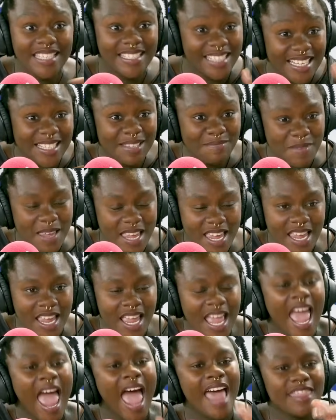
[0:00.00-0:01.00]
There's just
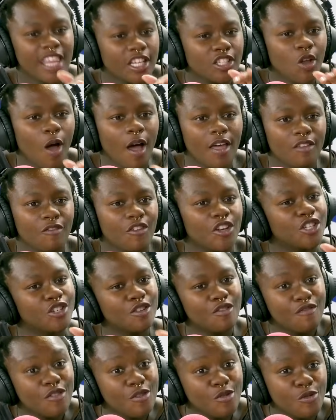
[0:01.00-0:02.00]
me. And there's no other
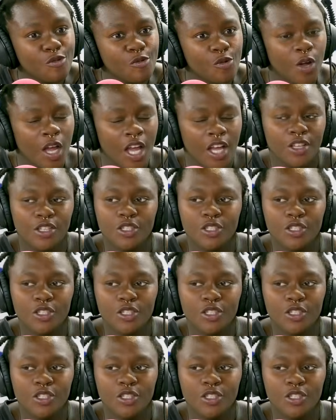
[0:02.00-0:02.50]
version of you.